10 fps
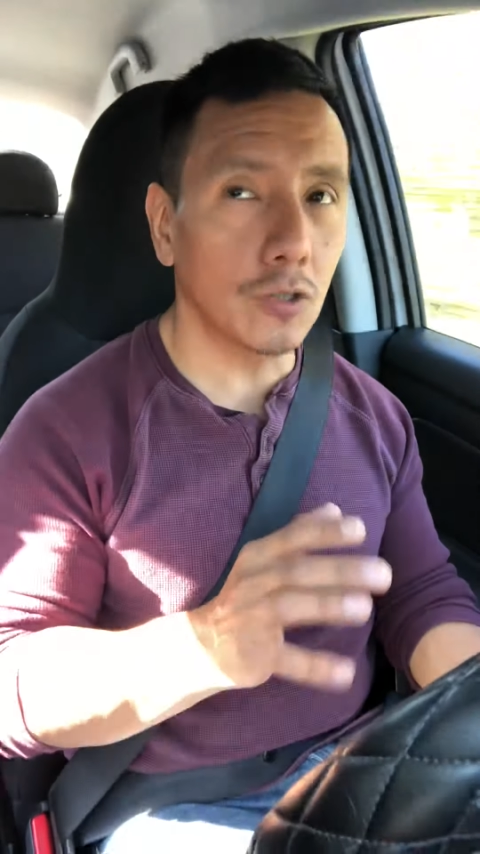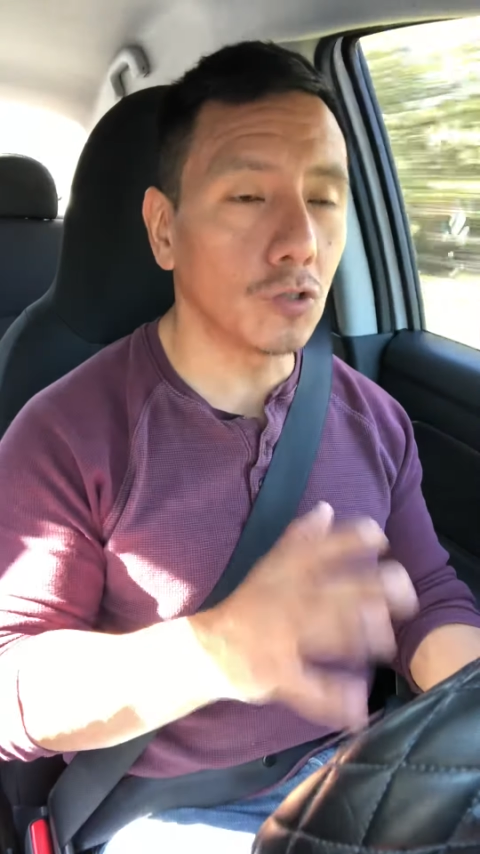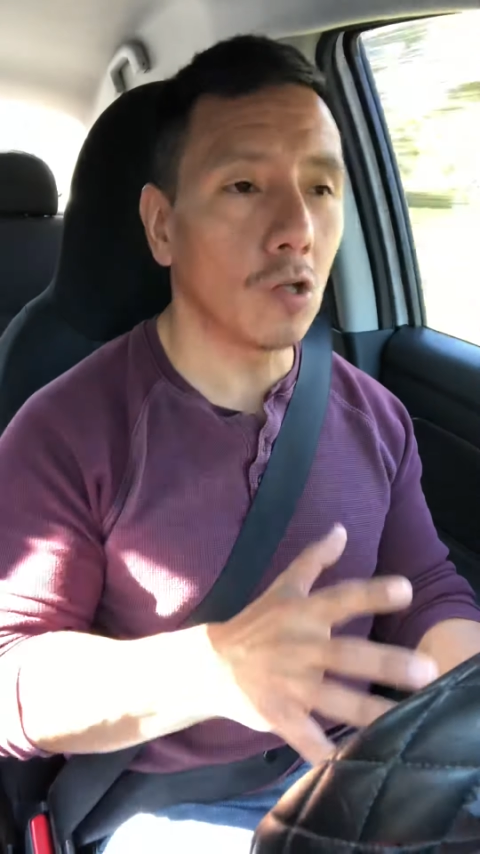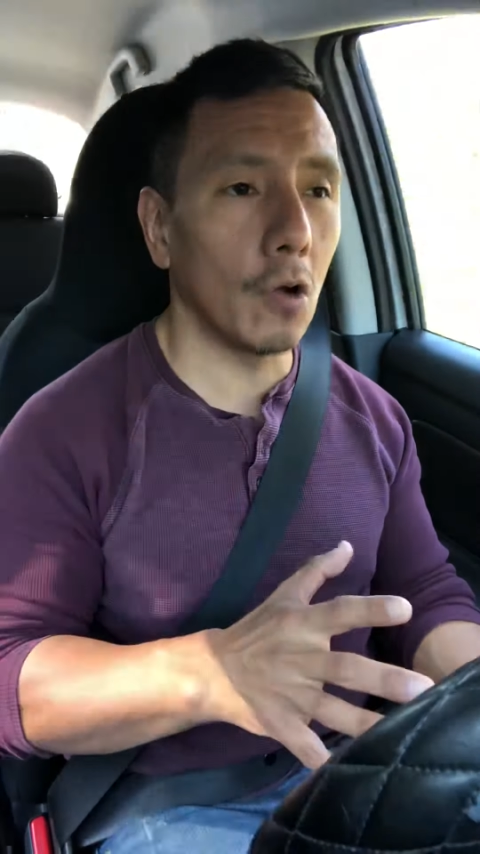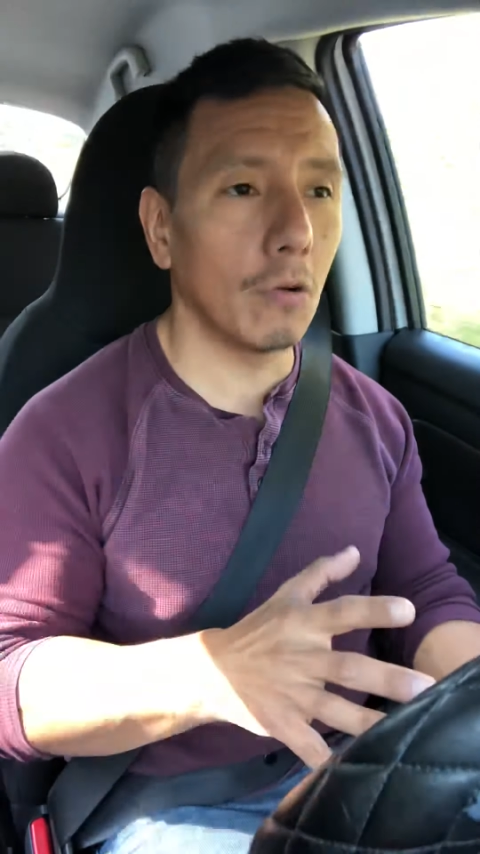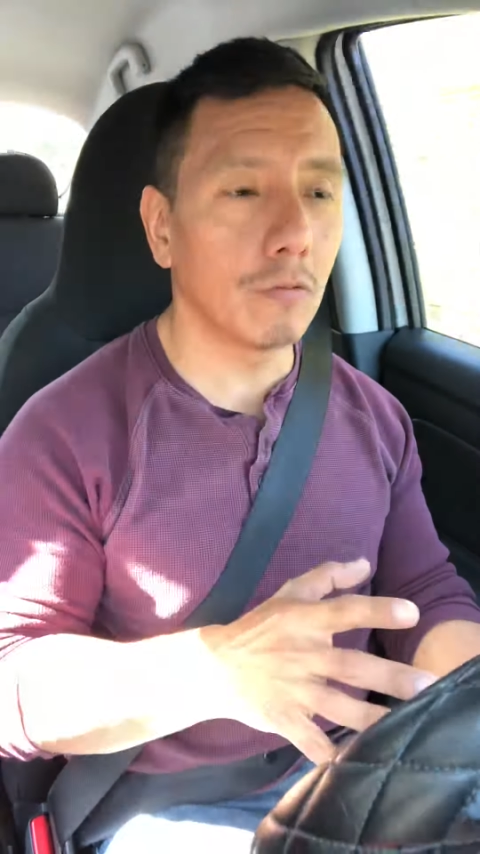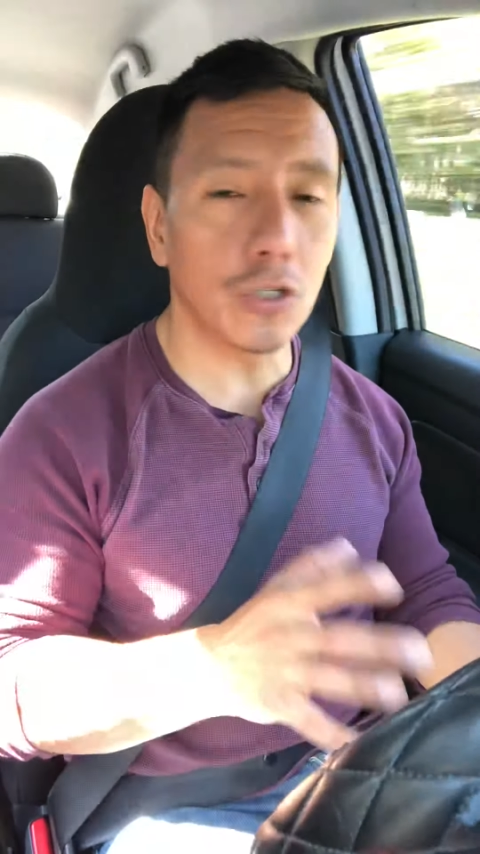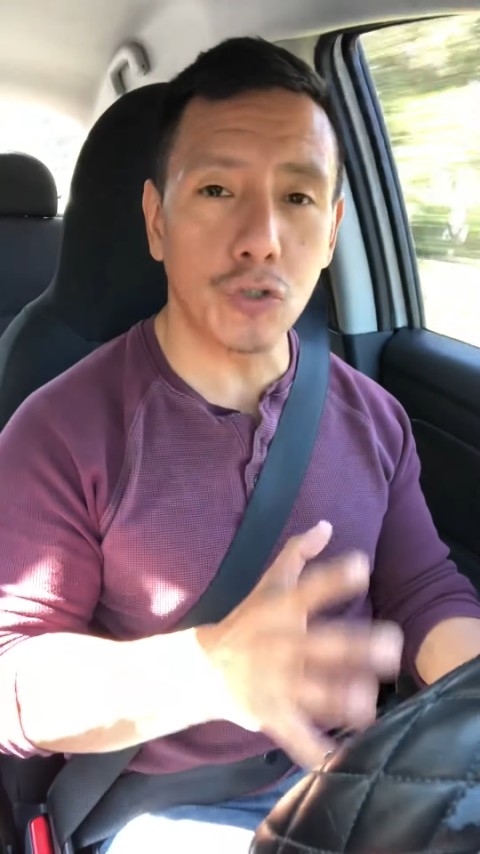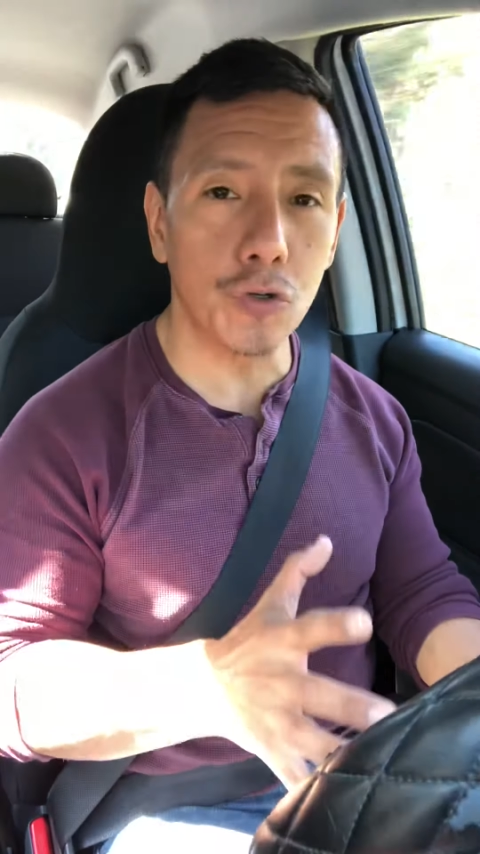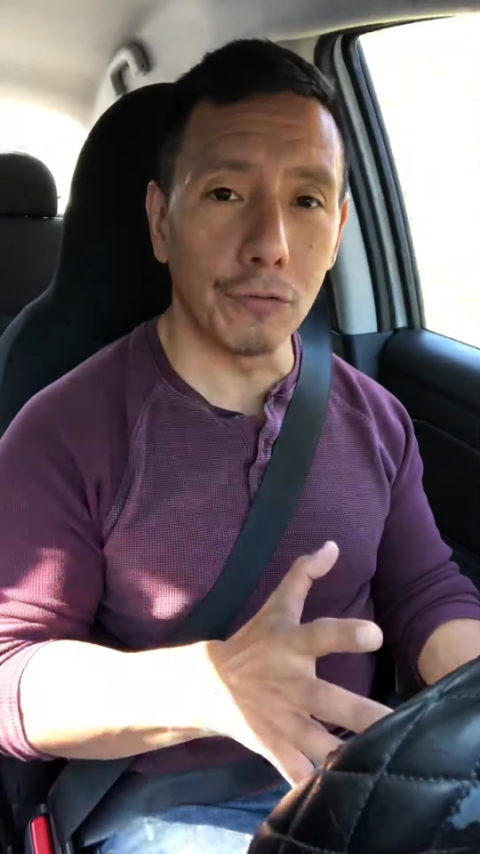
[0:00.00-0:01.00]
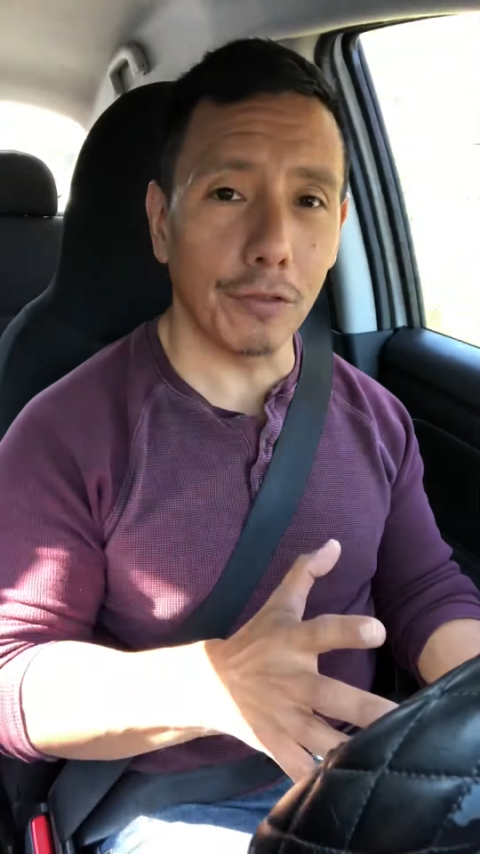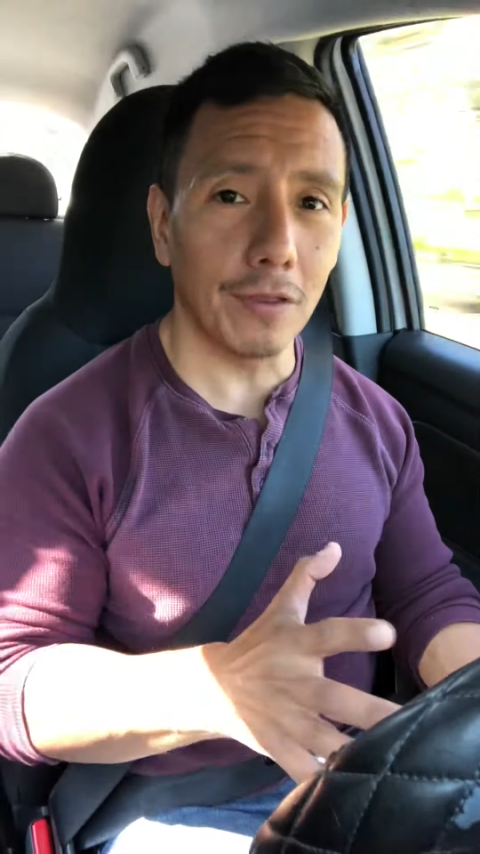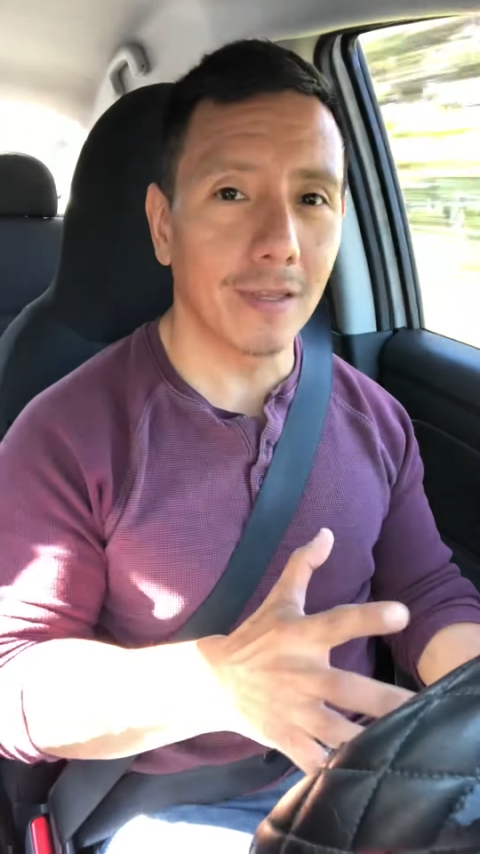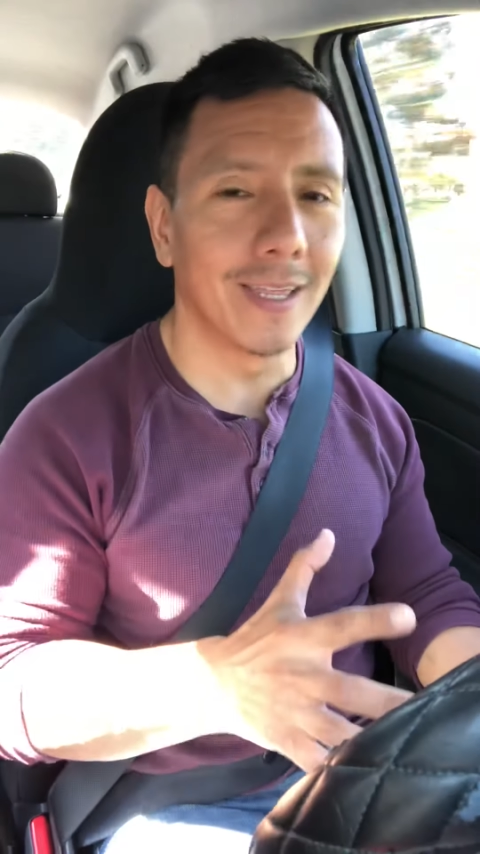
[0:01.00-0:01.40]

to know the truth.